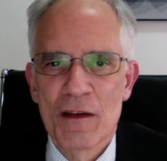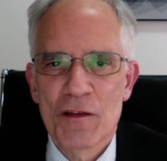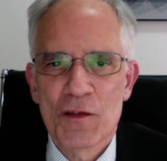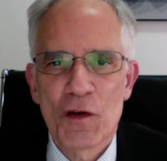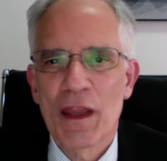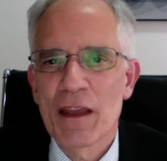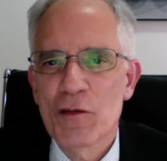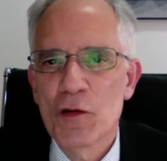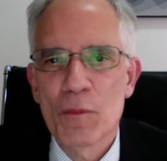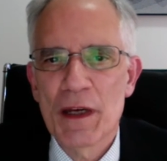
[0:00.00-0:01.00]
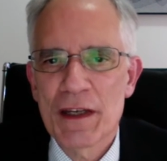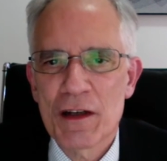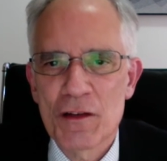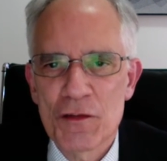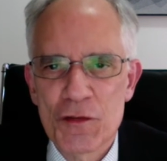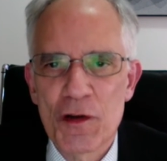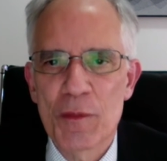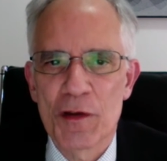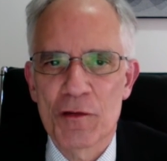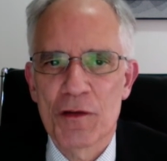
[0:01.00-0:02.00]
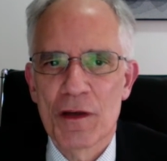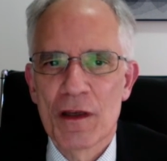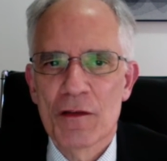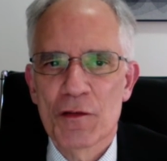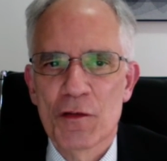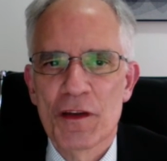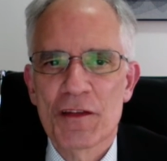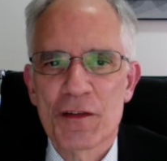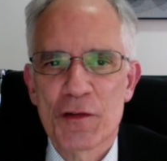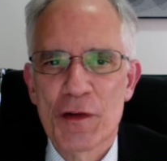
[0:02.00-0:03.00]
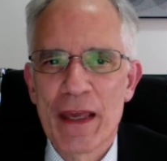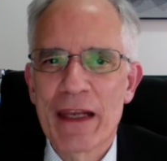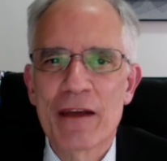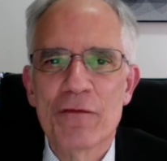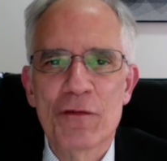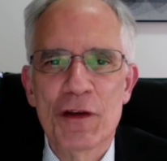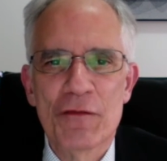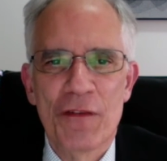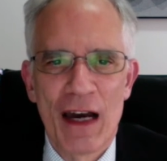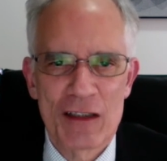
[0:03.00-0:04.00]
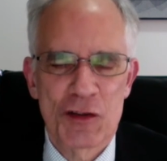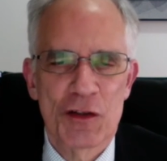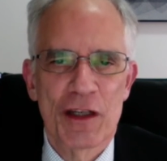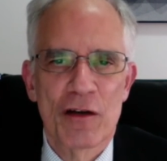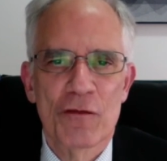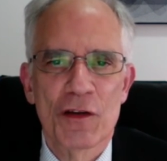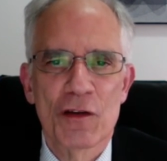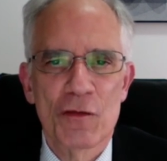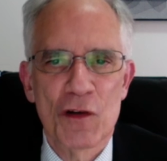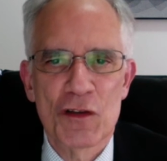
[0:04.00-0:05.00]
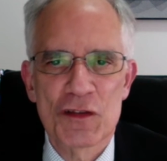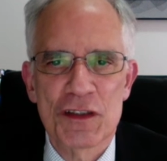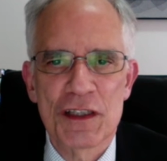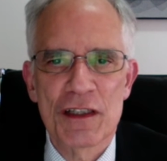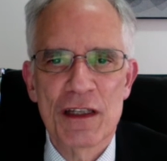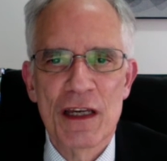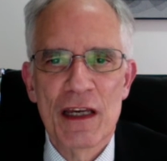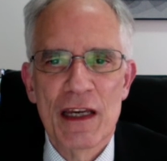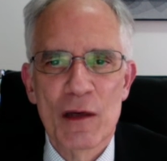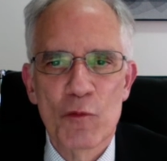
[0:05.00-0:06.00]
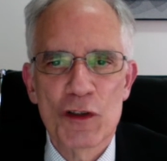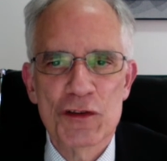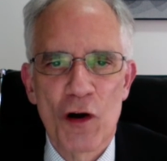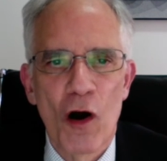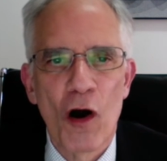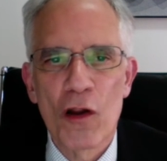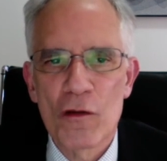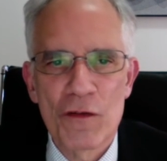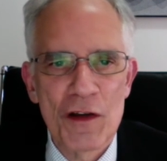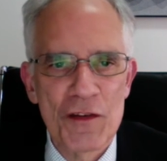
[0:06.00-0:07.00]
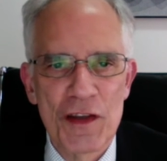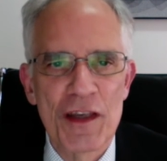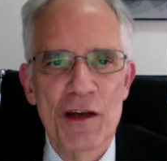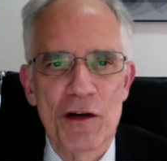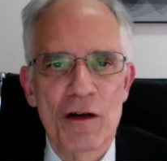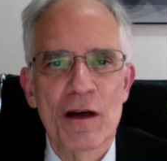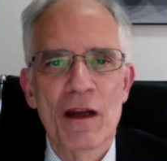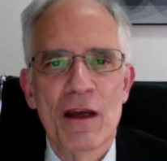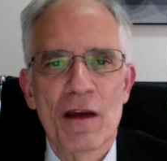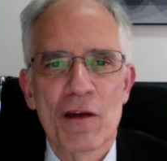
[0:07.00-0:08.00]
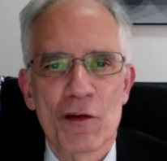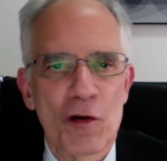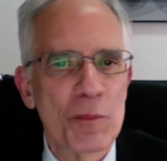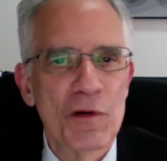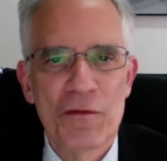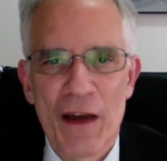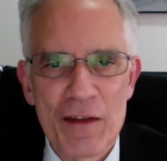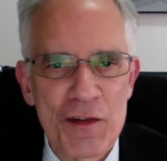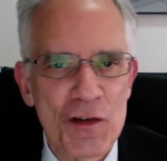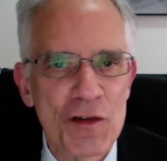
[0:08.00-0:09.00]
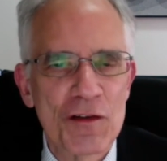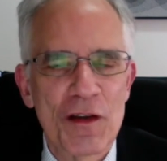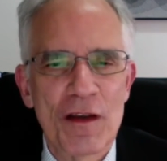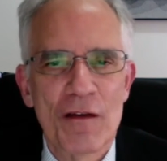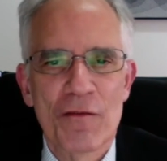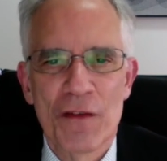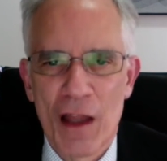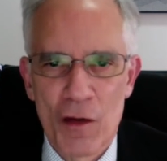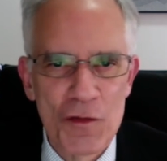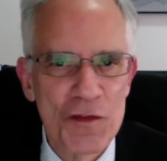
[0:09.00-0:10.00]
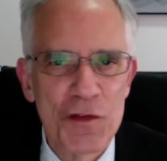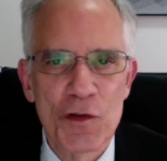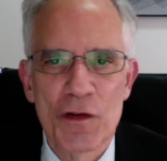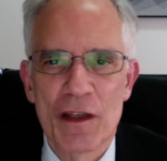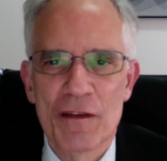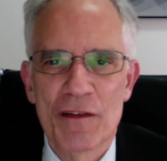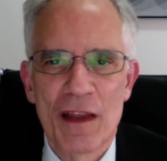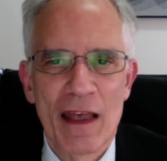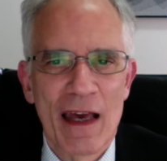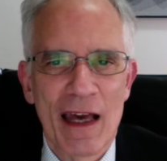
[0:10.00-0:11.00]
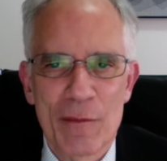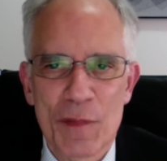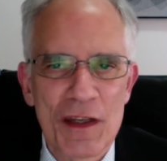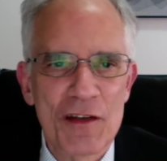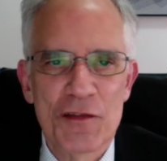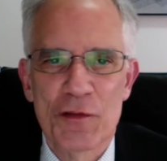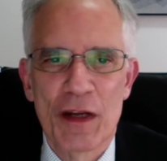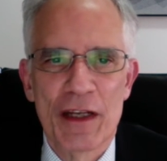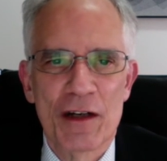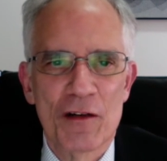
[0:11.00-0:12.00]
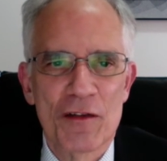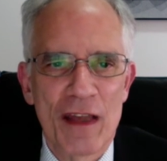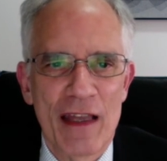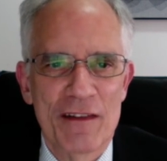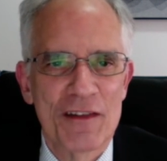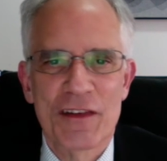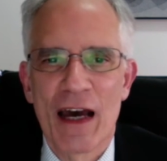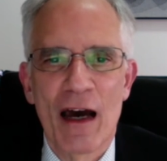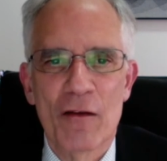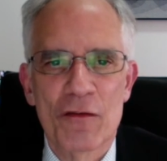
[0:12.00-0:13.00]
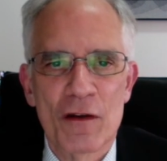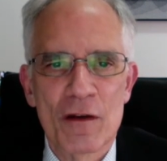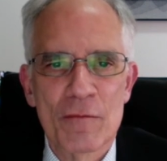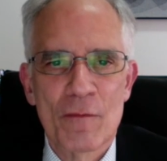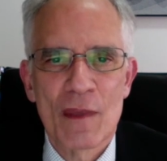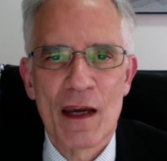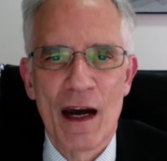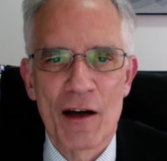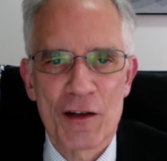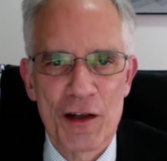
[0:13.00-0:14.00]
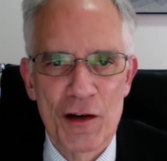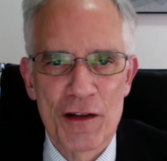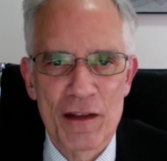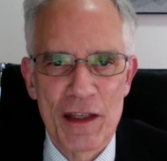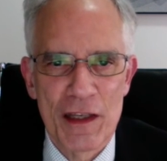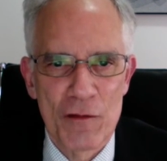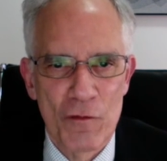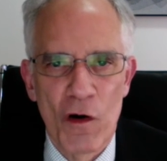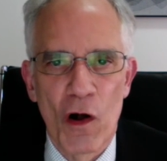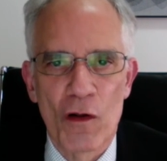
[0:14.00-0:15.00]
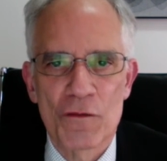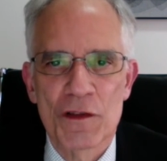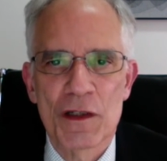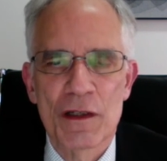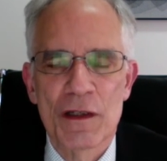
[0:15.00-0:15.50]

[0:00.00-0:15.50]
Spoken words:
so that you may contribute to this creative refashioning of the university in which all of us here, your professors, fellow students, administrators, and staff, are currently involved.